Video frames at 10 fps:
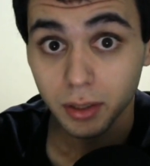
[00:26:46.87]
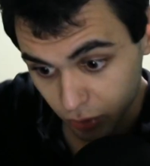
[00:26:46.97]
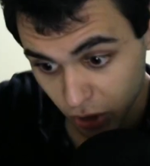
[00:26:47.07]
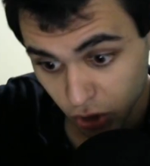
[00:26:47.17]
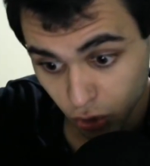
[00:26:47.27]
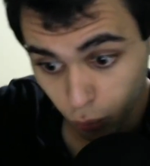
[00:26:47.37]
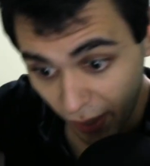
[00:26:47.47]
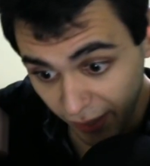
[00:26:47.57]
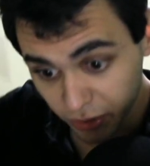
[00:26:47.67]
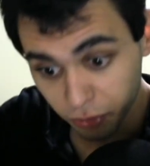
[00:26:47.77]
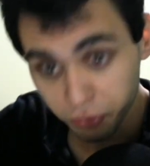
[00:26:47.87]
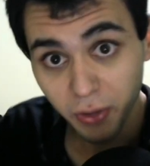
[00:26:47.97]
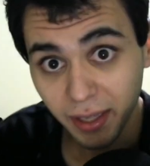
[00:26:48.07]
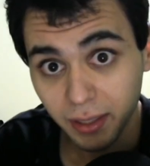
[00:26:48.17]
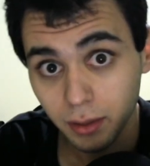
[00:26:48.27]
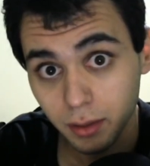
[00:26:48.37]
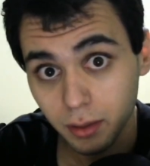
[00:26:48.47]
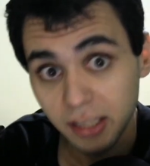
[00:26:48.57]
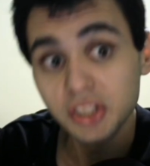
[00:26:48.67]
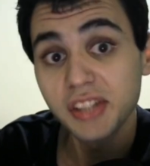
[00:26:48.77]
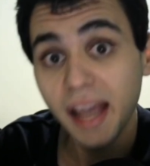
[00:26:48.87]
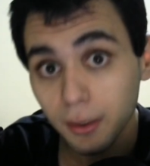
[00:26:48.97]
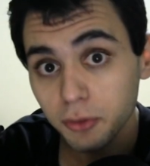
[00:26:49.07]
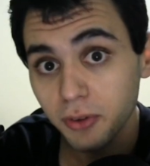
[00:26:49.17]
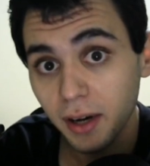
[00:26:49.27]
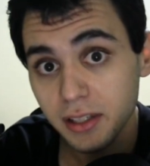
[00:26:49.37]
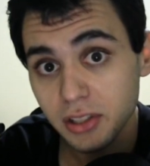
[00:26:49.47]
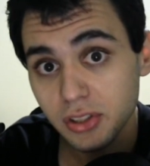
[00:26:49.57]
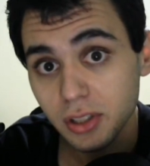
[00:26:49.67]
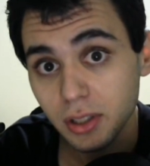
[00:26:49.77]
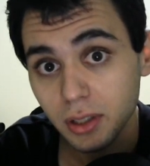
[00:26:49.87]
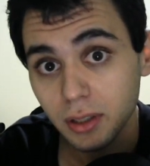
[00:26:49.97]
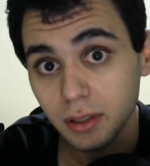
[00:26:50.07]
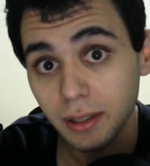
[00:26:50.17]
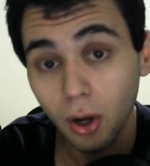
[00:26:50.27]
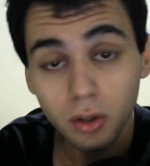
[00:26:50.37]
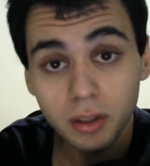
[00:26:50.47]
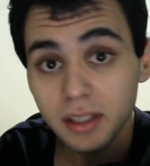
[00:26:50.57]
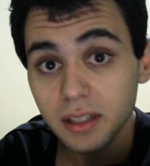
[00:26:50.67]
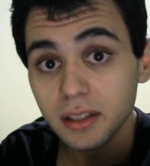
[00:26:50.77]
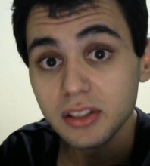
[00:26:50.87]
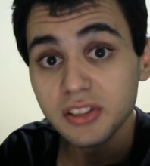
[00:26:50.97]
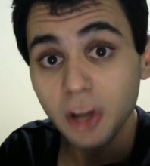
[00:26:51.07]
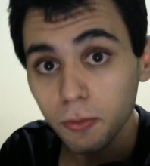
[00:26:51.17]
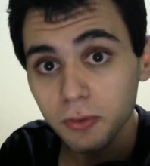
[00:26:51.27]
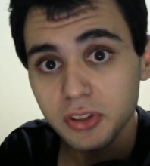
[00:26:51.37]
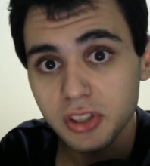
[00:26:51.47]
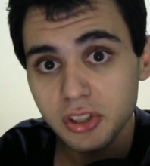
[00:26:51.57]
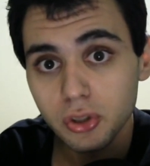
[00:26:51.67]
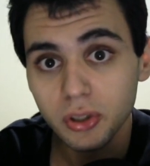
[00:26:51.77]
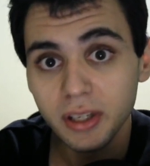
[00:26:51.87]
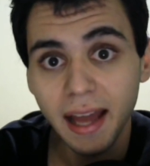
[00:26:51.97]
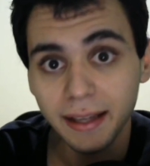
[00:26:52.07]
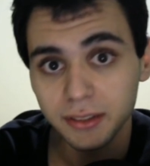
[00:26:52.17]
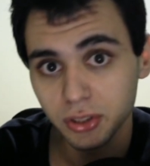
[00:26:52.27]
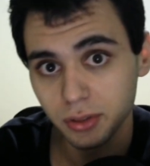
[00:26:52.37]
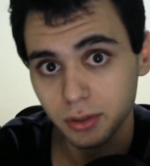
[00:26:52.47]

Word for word: this greater thing, is a sacrifice that only selflessness could enact.